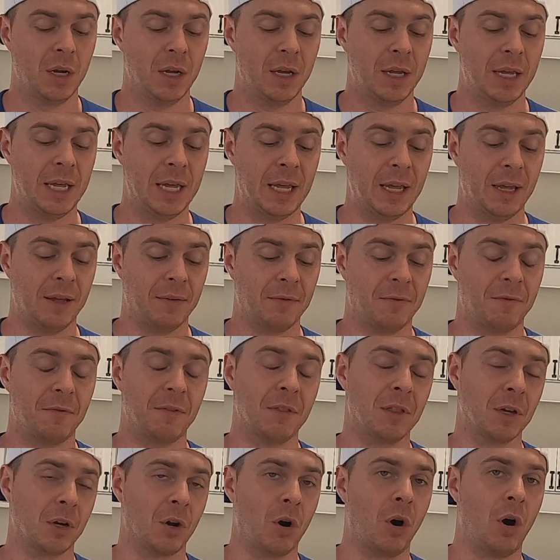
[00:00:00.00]
if
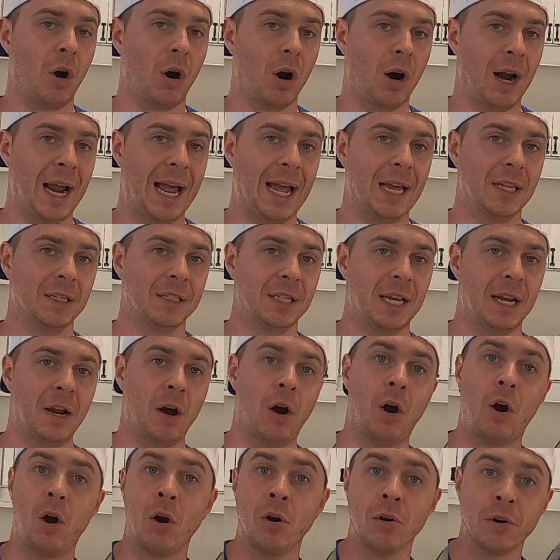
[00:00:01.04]
the car has a
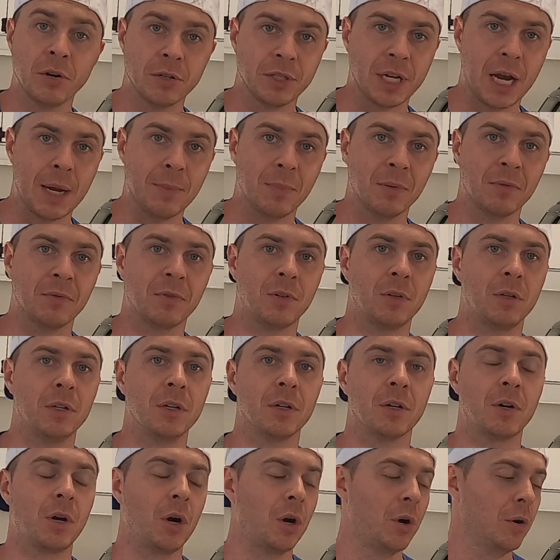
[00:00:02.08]
harder type of
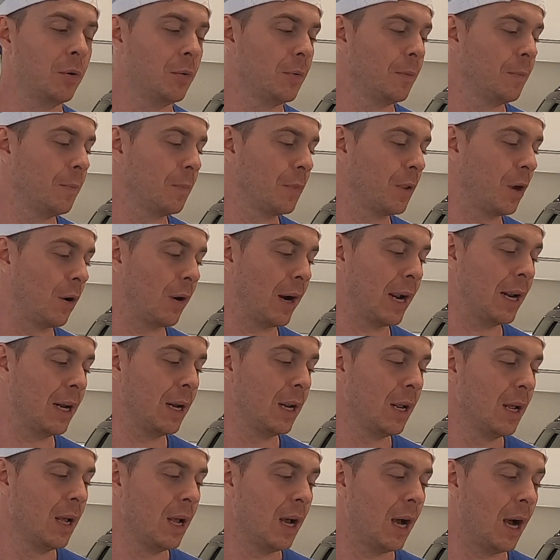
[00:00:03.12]
clear coat, all right?
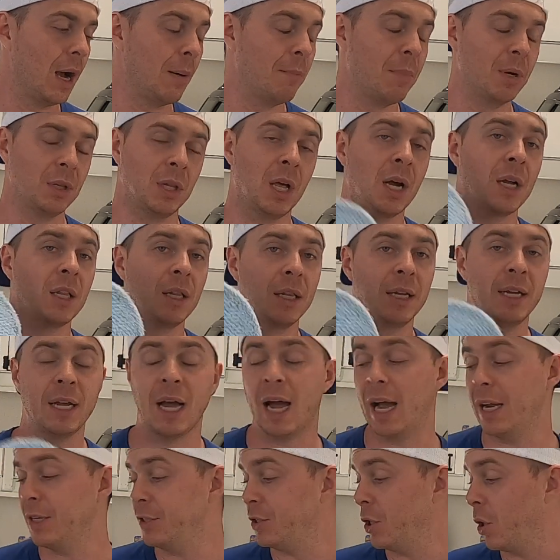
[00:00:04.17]
But luckily,
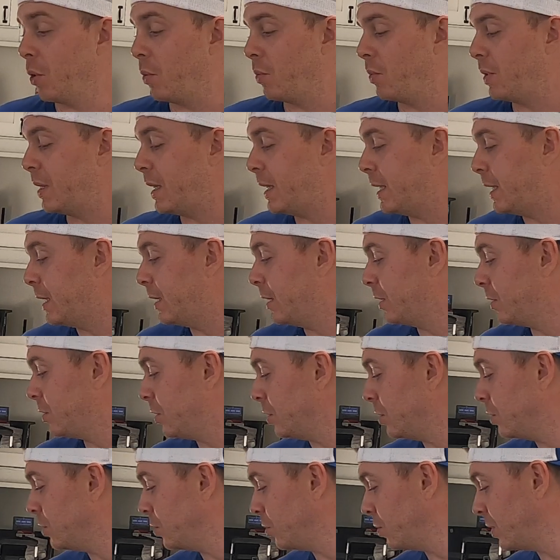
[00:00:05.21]
I don't need
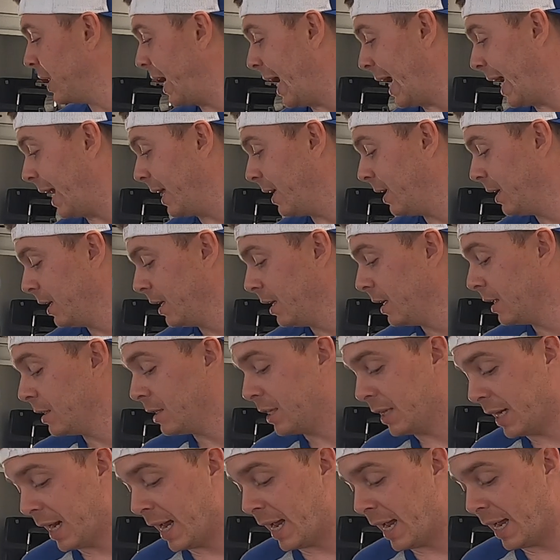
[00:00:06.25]
to do that
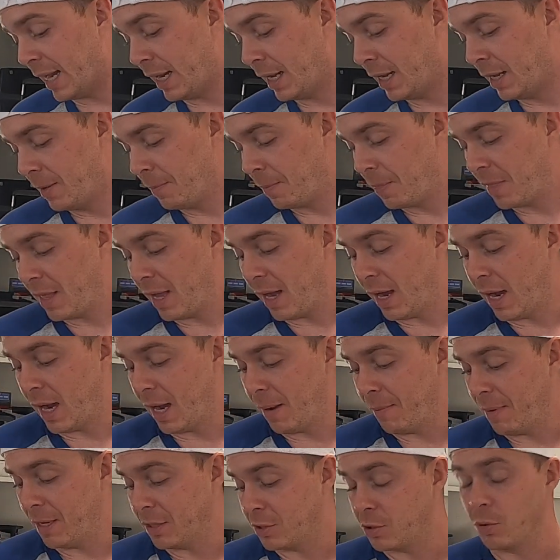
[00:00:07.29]
today.
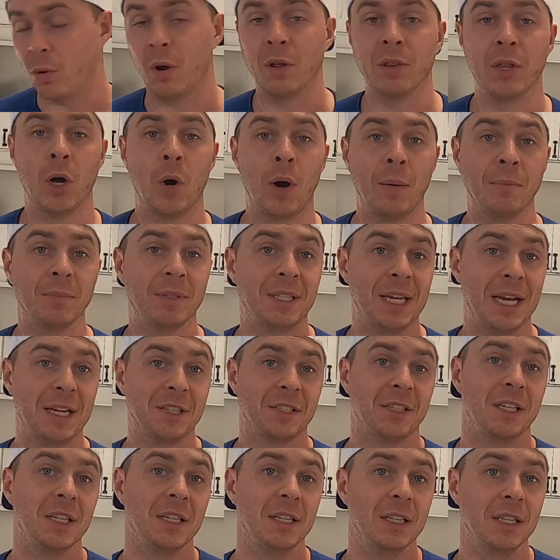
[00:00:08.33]
And so although I'm
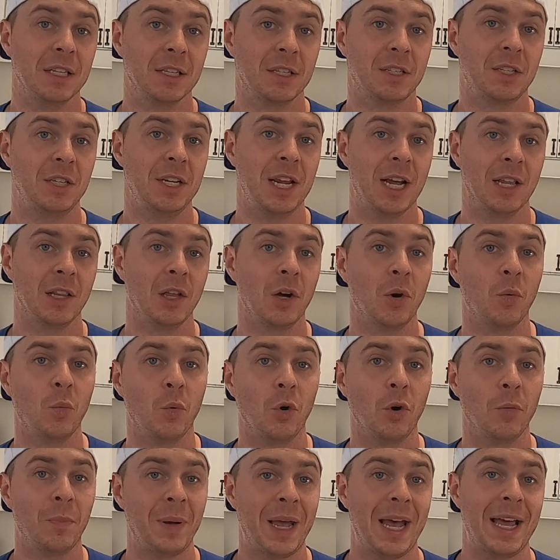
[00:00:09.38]
testing this yellow
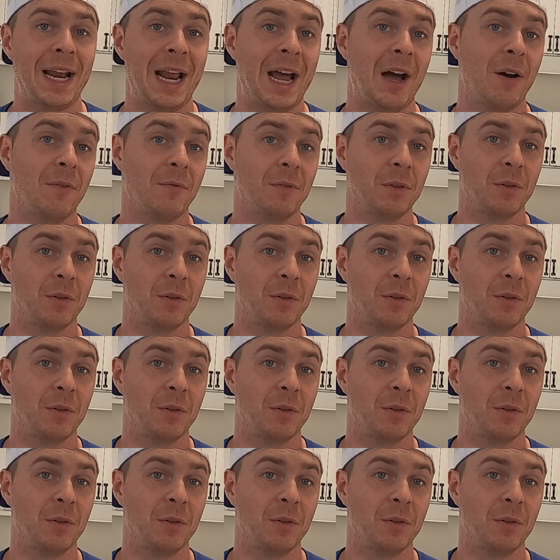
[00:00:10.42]
wool pad out for the